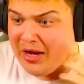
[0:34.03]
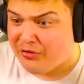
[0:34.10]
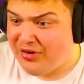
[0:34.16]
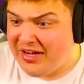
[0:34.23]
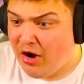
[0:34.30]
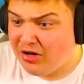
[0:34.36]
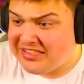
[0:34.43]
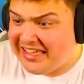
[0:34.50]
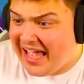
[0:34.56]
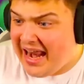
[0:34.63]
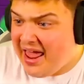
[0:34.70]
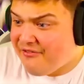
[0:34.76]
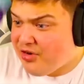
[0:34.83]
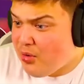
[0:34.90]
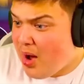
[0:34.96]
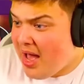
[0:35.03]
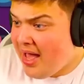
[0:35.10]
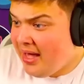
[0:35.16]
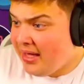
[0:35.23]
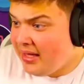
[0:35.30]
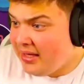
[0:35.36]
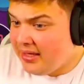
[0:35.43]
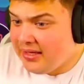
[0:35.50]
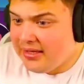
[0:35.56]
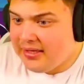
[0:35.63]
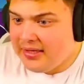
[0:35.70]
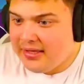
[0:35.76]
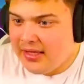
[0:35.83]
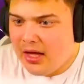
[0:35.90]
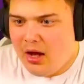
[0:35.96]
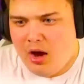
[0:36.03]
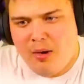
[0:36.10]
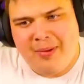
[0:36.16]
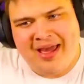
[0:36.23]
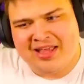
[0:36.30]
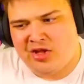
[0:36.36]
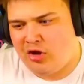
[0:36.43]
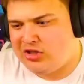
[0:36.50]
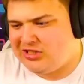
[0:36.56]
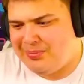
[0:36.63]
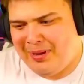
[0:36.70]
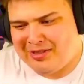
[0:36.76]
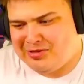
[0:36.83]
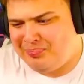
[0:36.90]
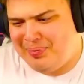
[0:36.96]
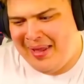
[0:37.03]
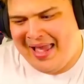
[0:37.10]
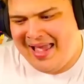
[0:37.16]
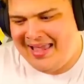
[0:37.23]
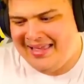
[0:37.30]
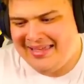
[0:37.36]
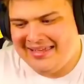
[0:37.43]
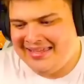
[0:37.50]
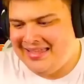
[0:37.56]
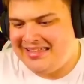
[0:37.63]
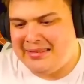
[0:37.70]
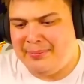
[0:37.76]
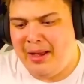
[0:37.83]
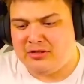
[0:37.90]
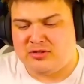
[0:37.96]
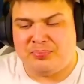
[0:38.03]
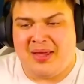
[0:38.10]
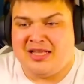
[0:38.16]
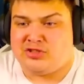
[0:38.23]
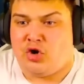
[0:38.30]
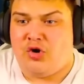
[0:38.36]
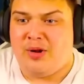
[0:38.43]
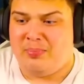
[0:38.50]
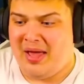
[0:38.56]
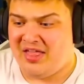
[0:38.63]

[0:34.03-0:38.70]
Green dogs again everywhere! Oh my god, it's about to pay. It's about to pay. It's already paid.